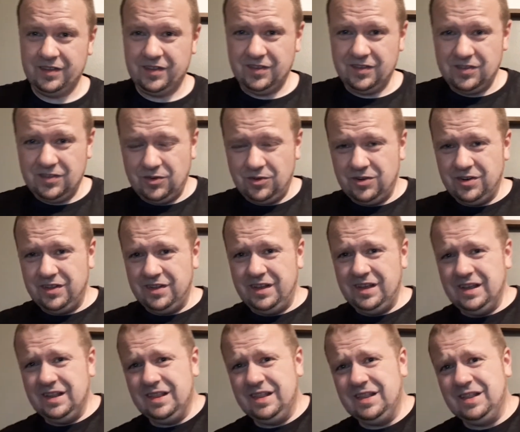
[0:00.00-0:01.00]
It's sort of
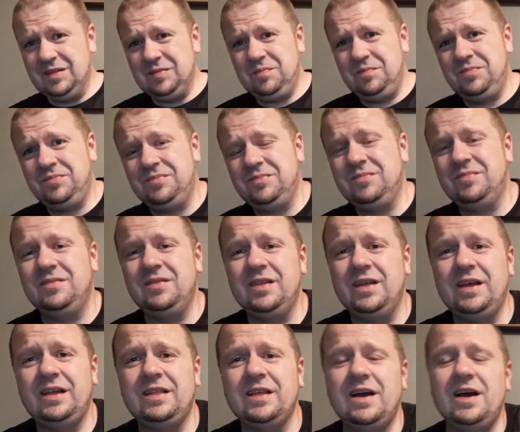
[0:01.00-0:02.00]
in
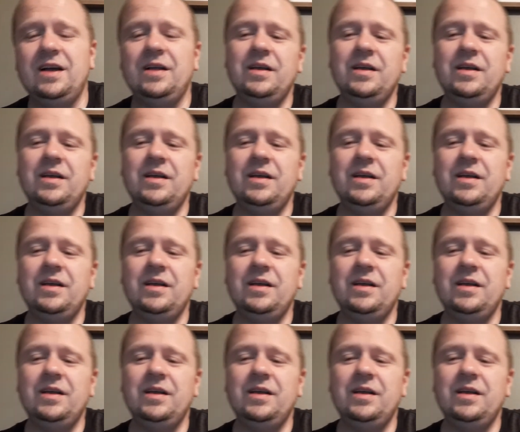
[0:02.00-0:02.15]
like that.